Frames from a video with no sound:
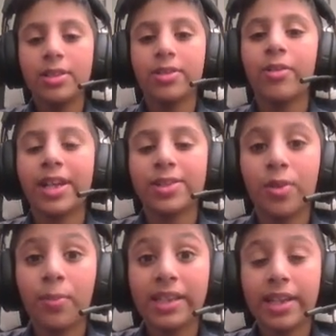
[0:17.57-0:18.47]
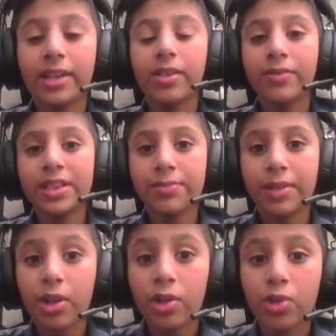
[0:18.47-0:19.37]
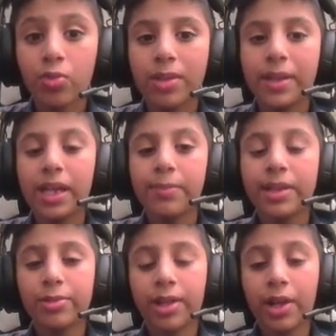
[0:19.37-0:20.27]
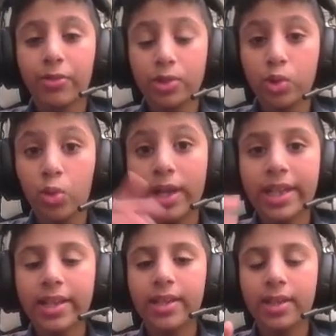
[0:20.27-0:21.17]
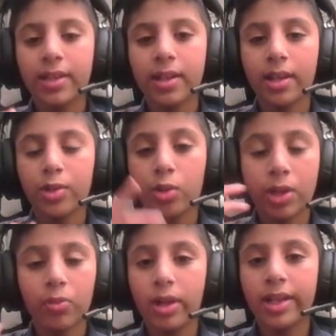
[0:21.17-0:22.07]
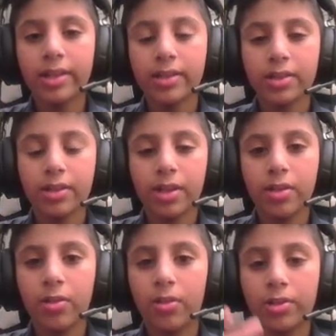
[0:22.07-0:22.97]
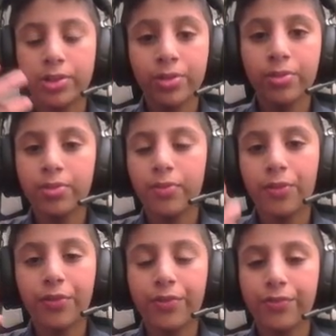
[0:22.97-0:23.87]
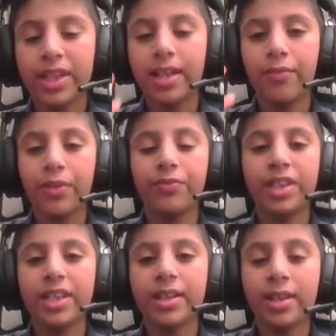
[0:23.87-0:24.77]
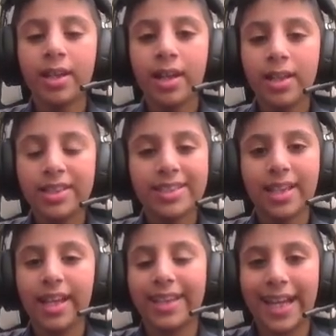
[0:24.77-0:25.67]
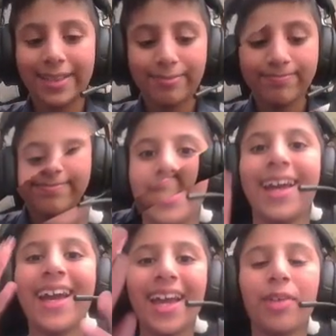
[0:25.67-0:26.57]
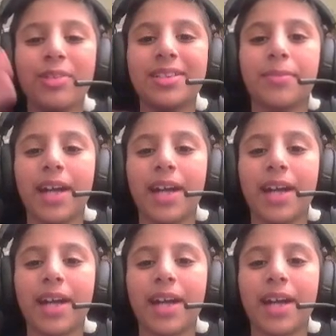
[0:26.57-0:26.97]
Okay, so by the end of this video, you will be able to count 20, 21, till 50, just like that. Hey, what's up